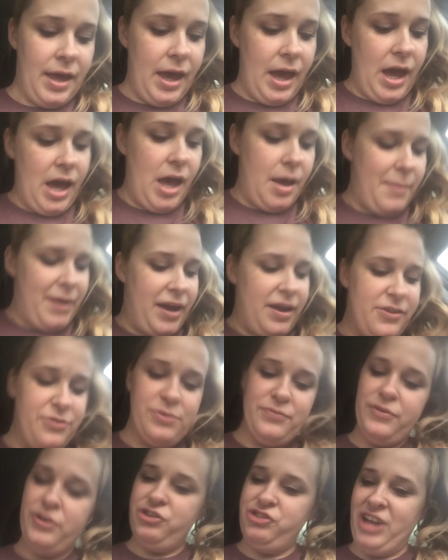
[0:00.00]
I got this
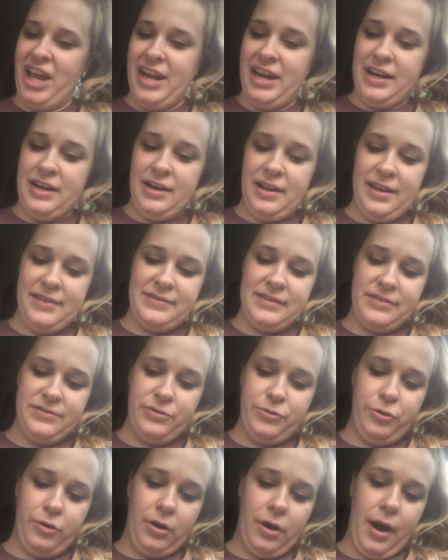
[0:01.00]
one for Jaden. It
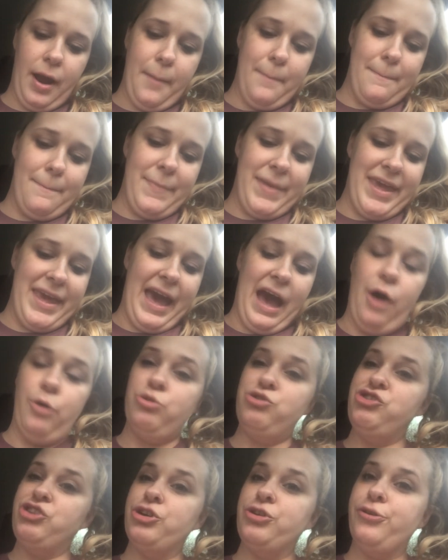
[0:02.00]
says you're
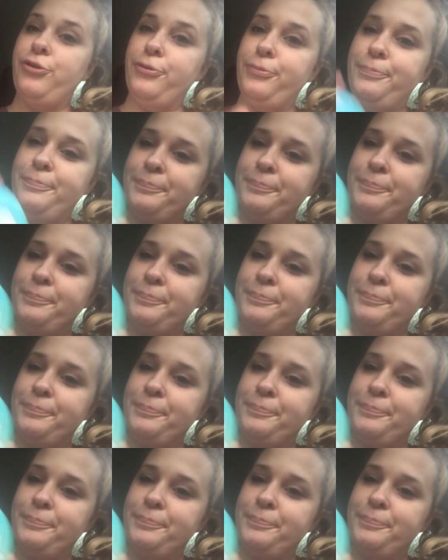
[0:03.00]
meowgical.